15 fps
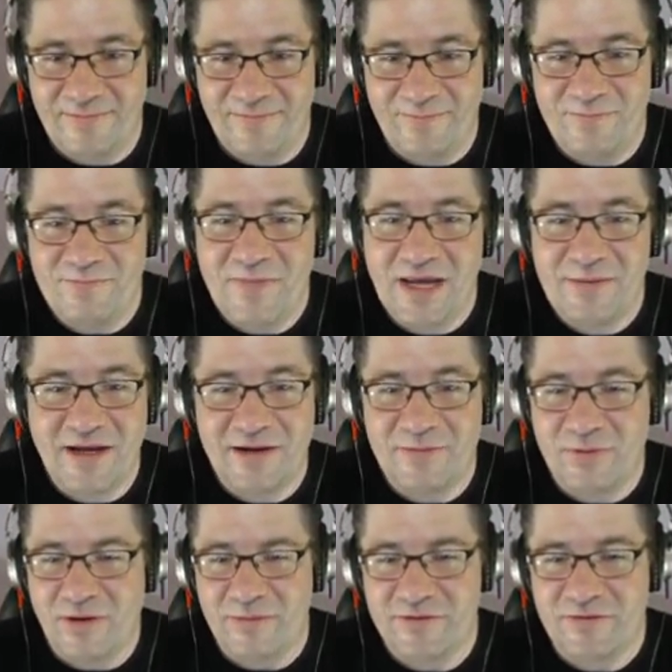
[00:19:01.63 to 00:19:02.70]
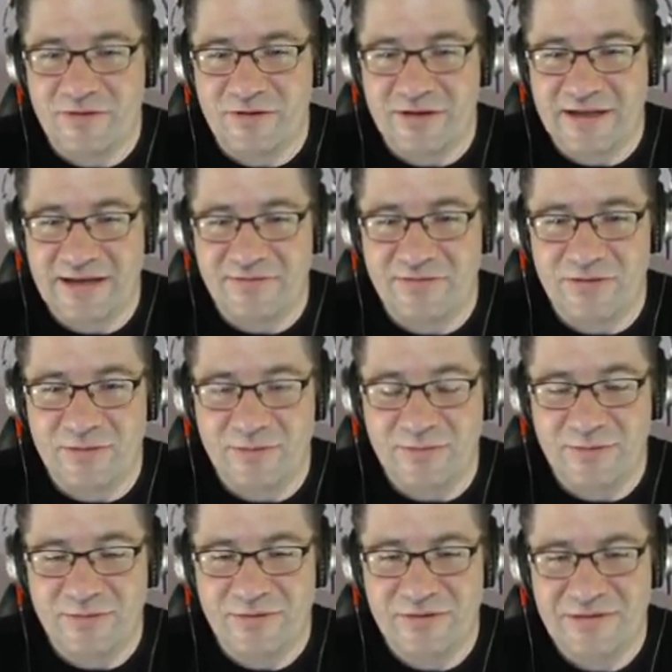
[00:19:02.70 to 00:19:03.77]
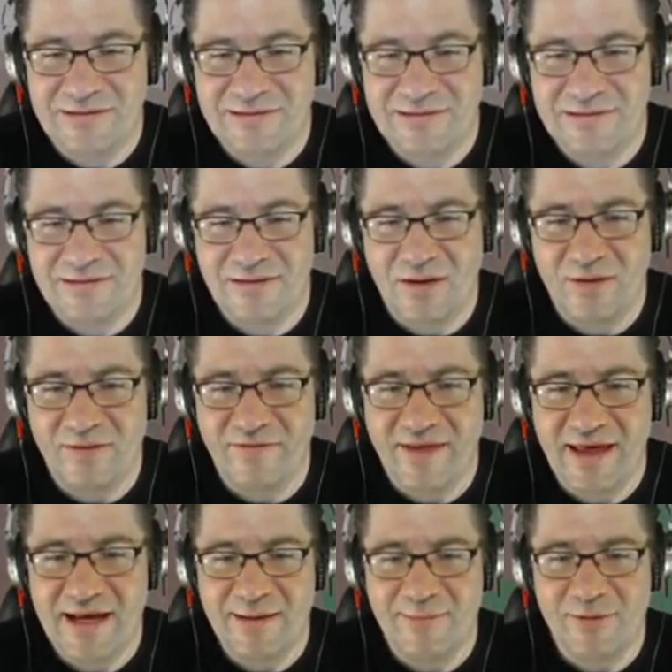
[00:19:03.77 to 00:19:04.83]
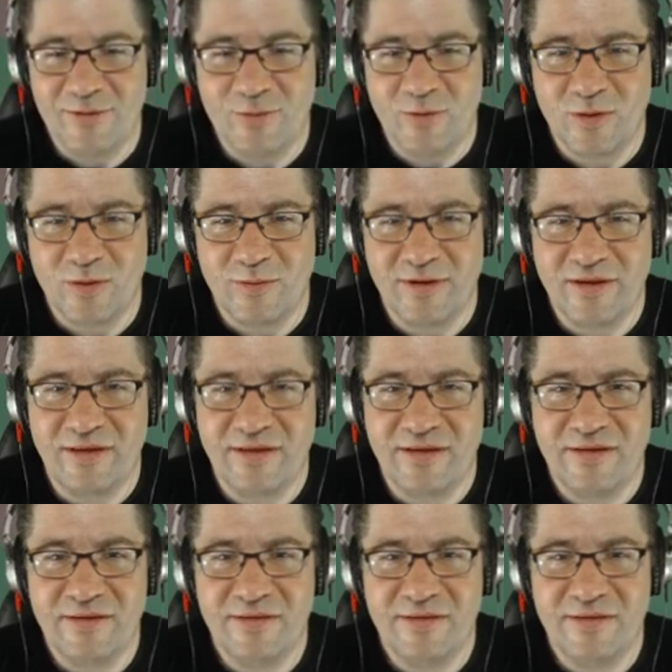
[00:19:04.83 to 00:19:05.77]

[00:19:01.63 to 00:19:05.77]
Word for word: Maybe I probably shouldn't have given you all of that ammo to work with.